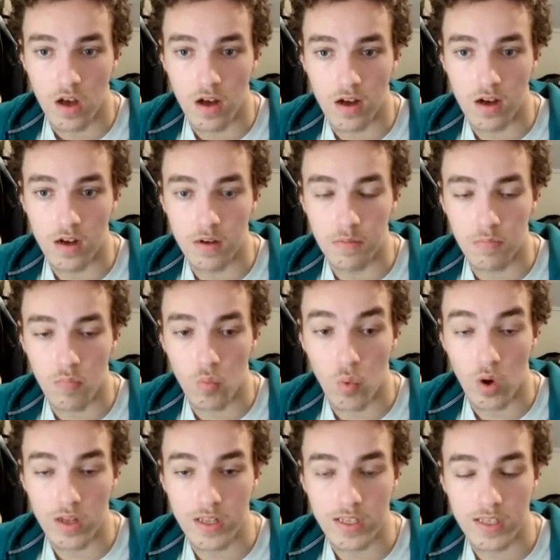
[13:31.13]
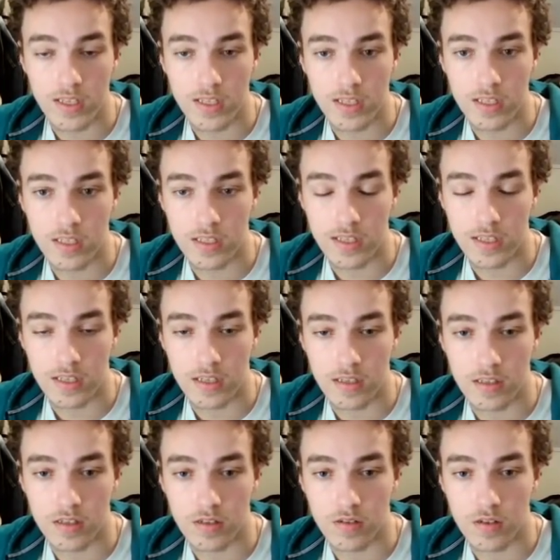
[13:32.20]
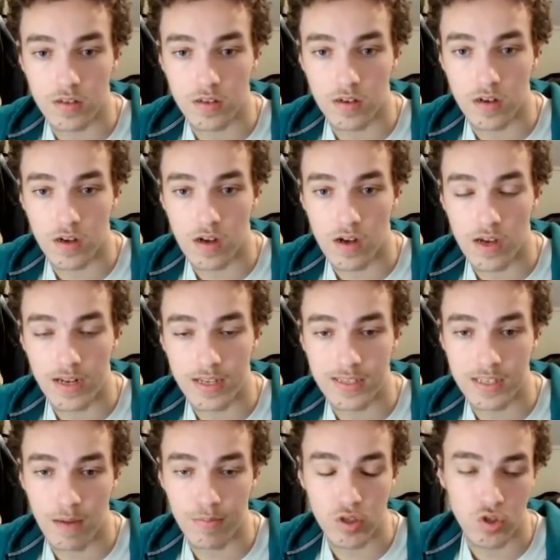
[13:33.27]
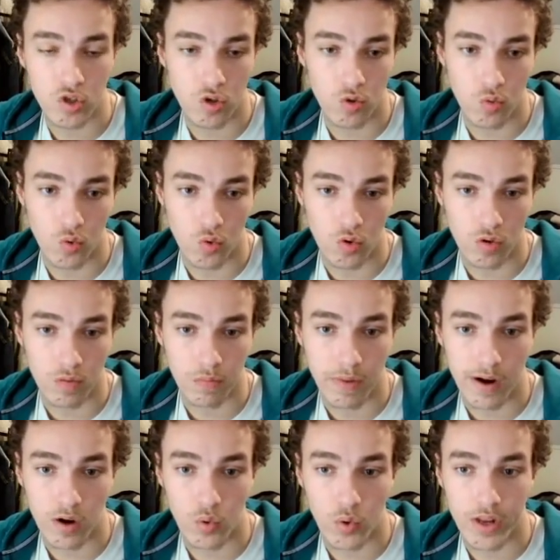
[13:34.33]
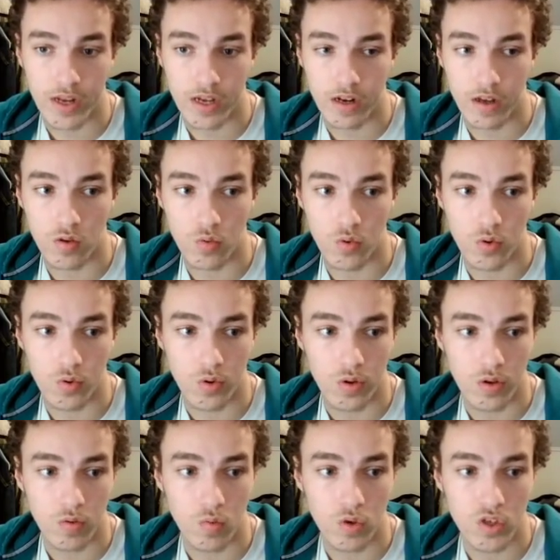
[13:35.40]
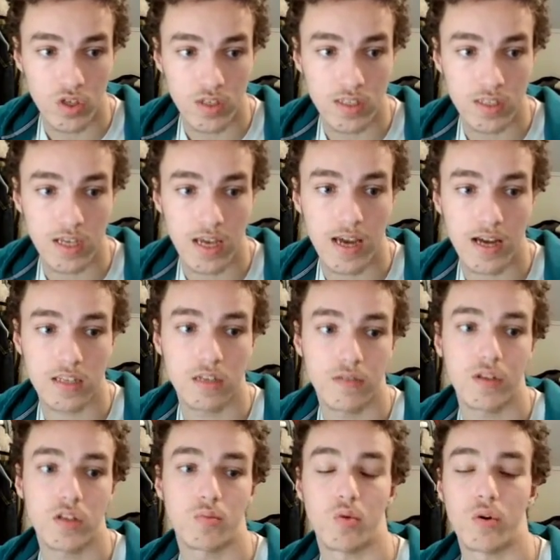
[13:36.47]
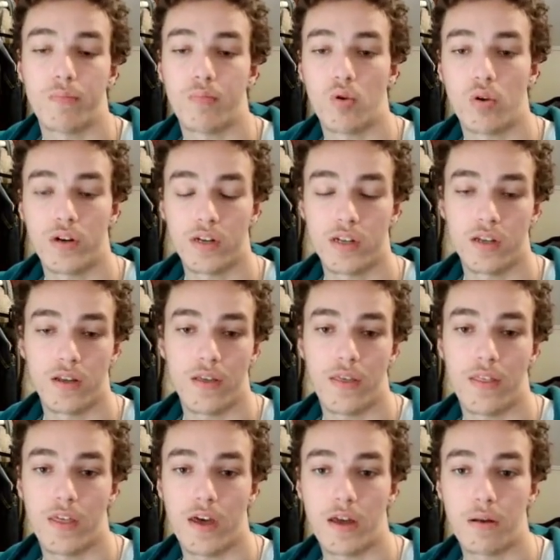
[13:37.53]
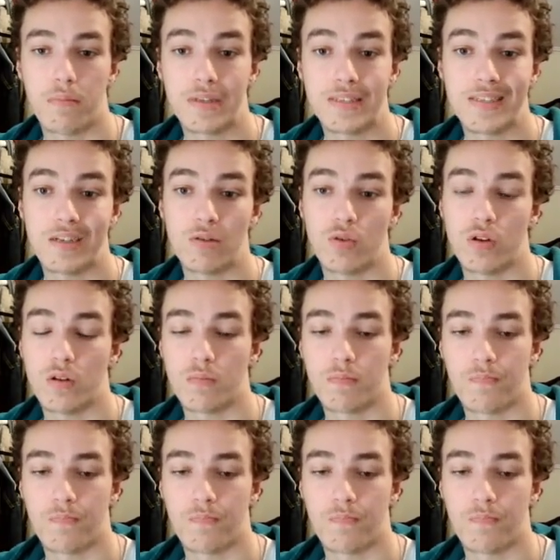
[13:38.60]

Well, this is an exception to the rule by creating another rule, which is activity is more important than material.